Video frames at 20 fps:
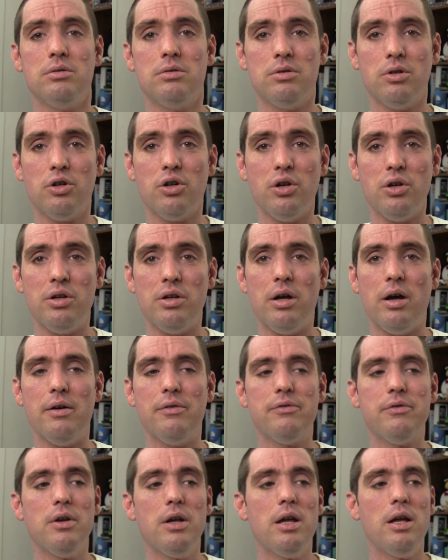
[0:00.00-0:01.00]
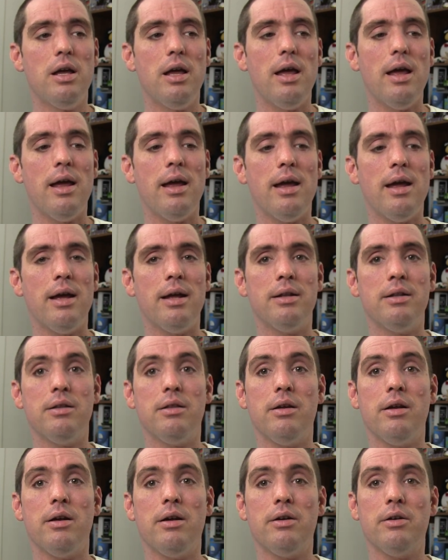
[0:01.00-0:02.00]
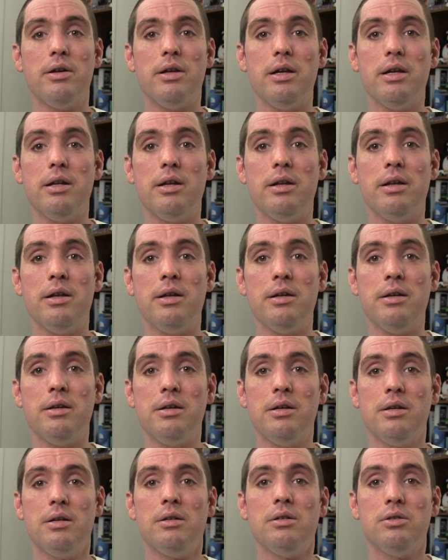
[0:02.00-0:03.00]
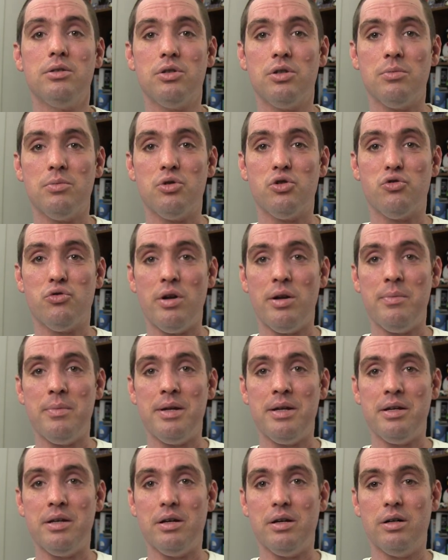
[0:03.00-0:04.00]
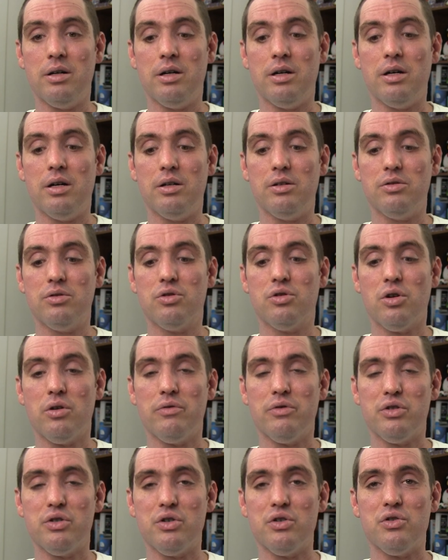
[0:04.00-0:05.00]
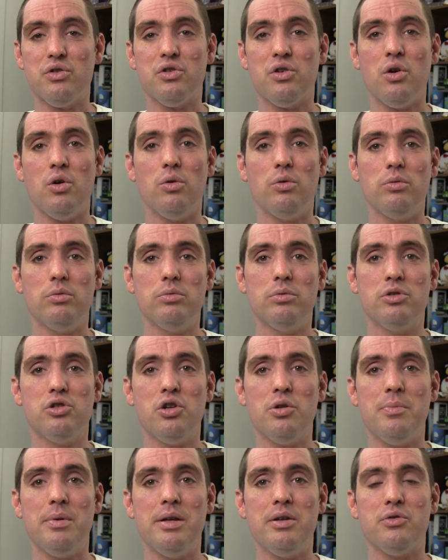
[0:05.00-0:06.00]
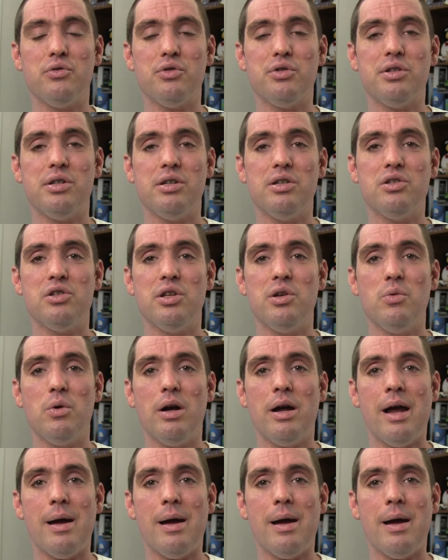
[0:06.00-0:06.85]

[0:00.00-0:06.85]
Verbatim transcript: they're good enough. And they're getting some streaming uh, services. So should be interesting to see what